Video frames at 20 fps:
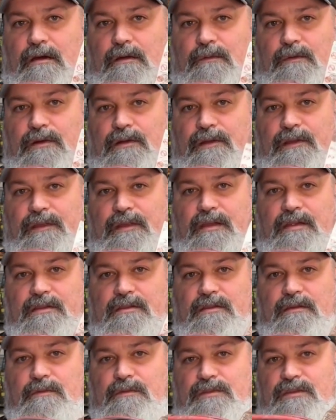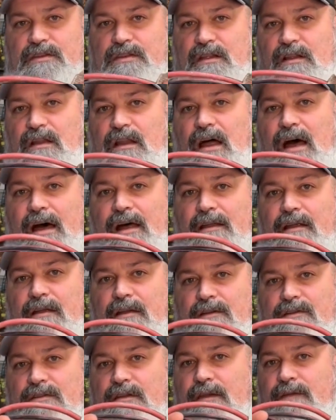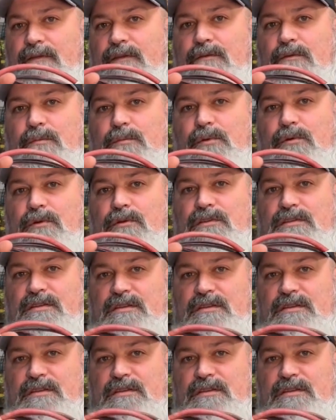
One of the things that we'll see a lot on our safety reports